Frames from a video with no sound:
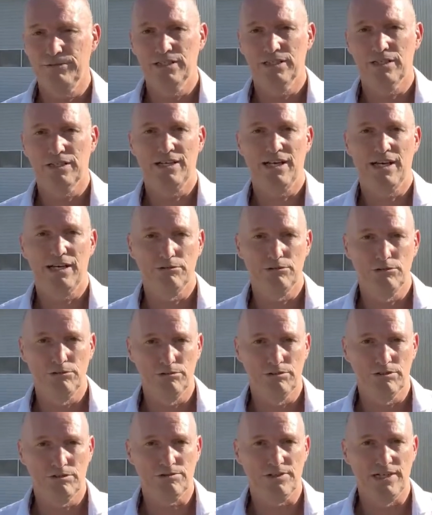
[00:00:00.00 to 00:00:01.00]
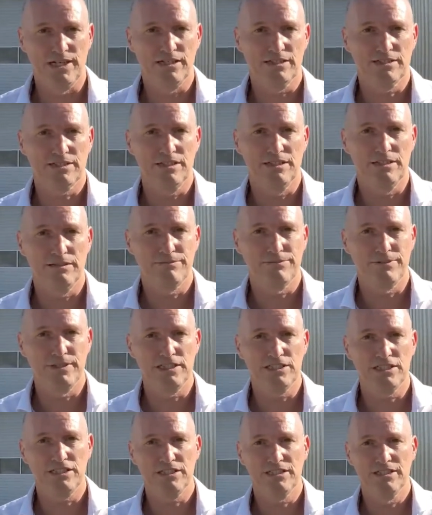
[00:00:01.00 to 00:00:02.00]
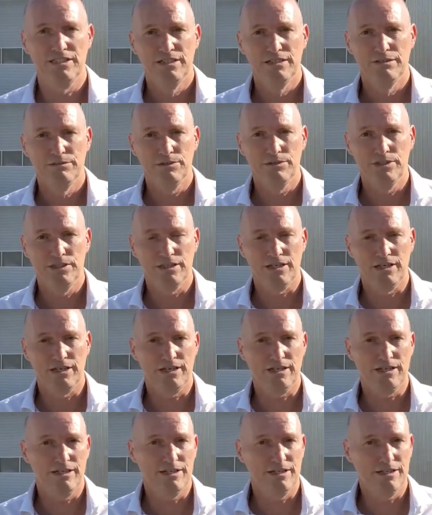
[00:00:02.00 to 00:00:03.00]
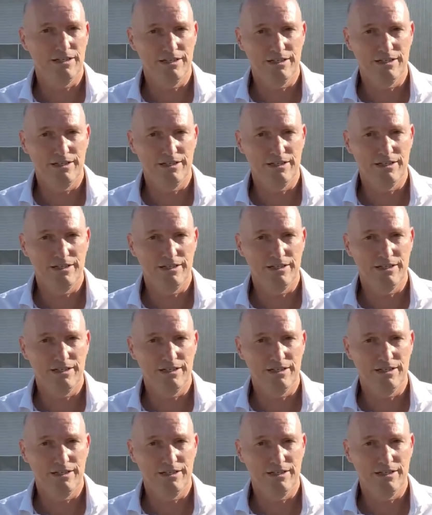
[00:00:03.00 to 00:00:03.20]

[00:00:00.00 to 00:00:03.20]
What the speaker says: We are now doing trials in fish. We are